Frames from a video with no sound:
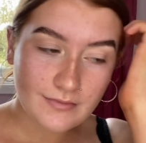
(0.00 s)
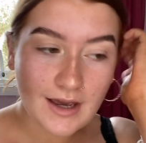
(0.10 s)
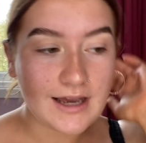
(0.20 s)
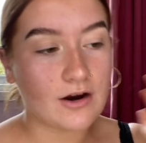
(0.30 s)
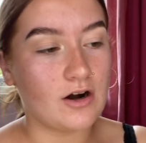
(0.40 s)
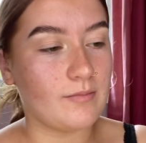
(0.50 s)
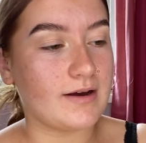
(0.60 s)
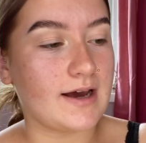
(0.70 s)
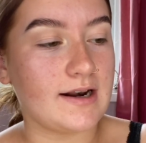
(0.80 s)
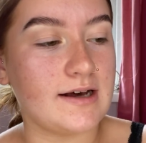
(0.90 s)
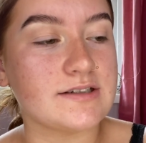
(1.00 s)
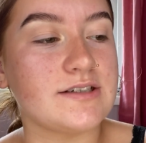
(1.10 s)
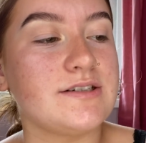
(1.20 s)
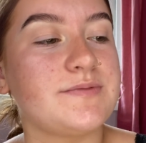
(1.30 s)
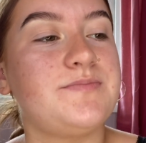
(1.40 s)
I curl my
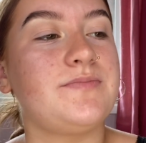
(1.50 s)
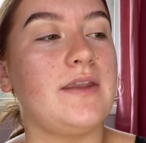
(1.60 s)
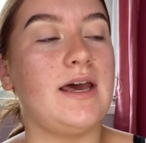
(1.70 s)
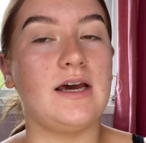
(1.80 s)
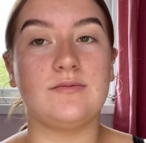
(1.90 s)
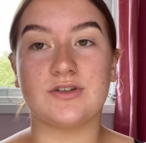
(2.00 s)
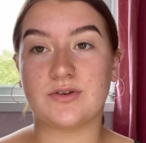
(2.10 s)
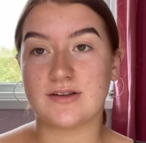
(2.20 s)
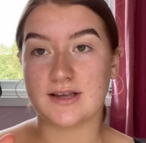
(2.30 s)
eyelashes just with this